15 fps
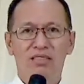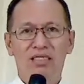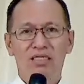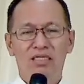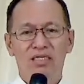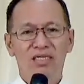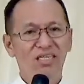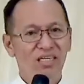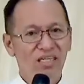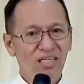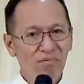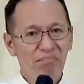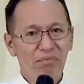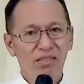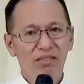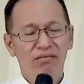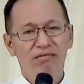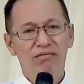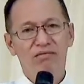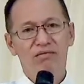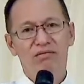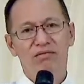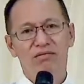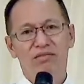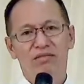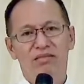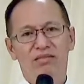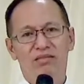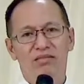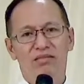liripin.
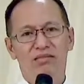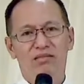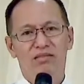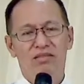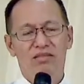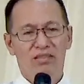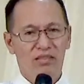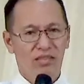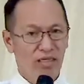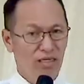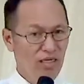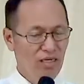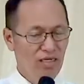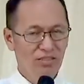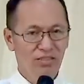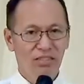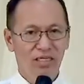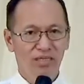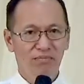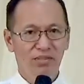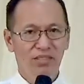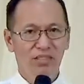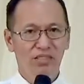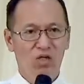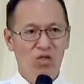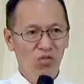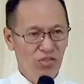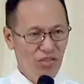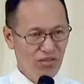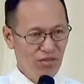Kaya nga sinabi dyan, all
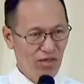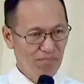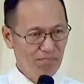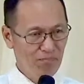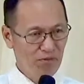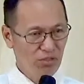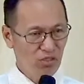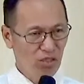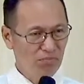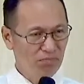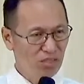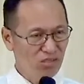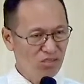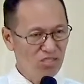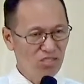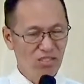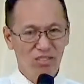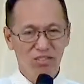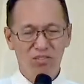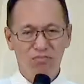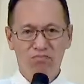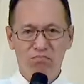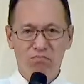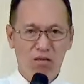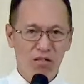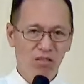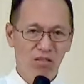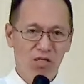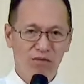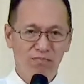the depths of the riches, both
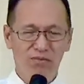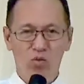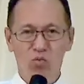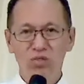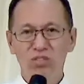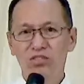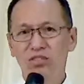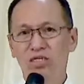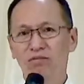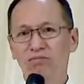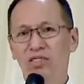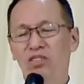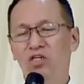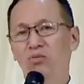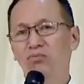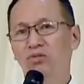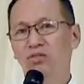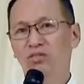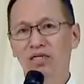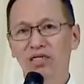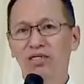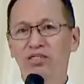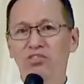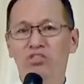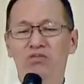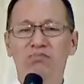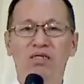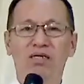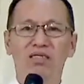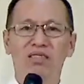of the wisdom and of the knowledge of
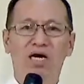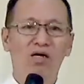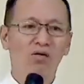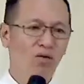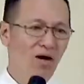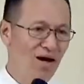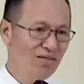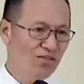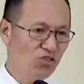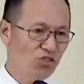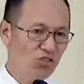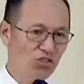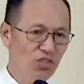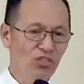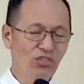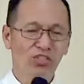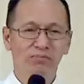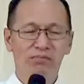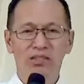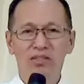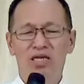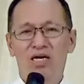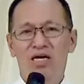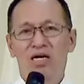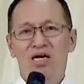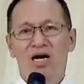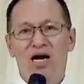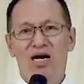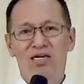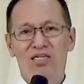God, how unsearchable
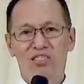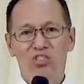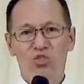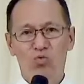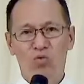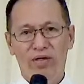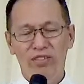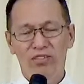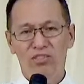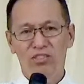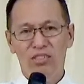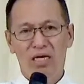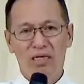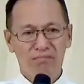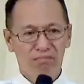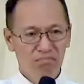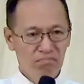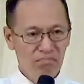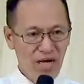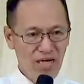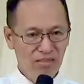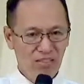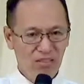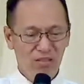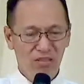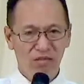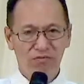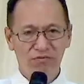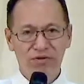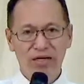are His ways past
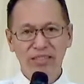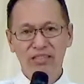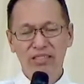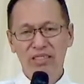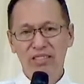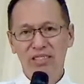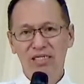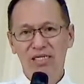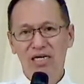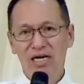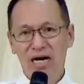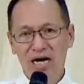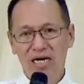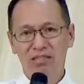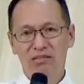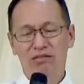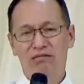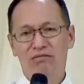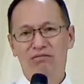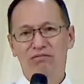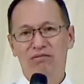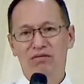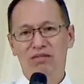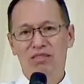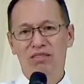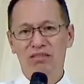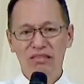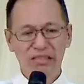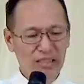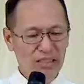finding out.
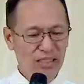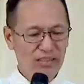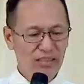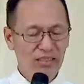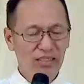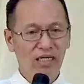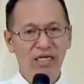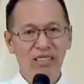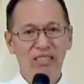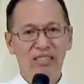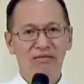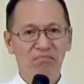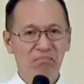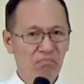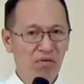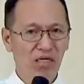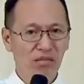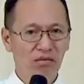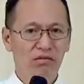Hindi natin kaya. Pero,